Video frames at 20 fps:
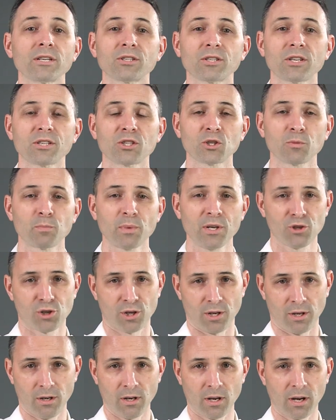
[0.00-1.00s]

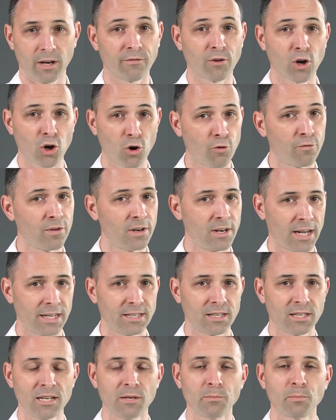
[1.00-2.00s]
suspicion of COVID
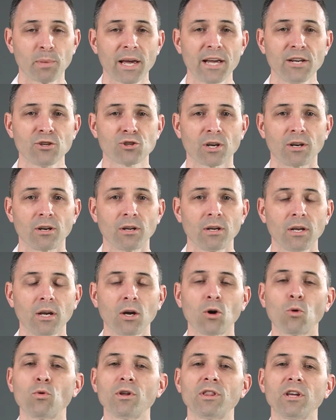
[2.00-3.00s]
19 patient
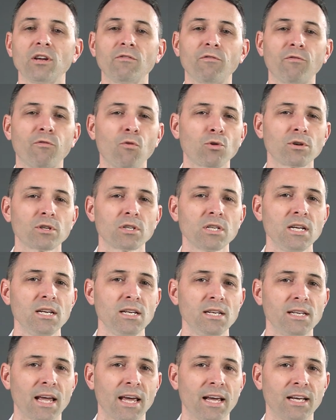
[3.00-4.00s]
within
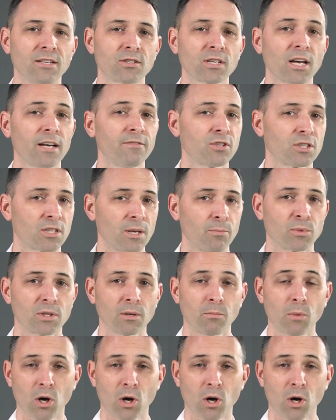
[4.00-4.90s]
14 days of symptom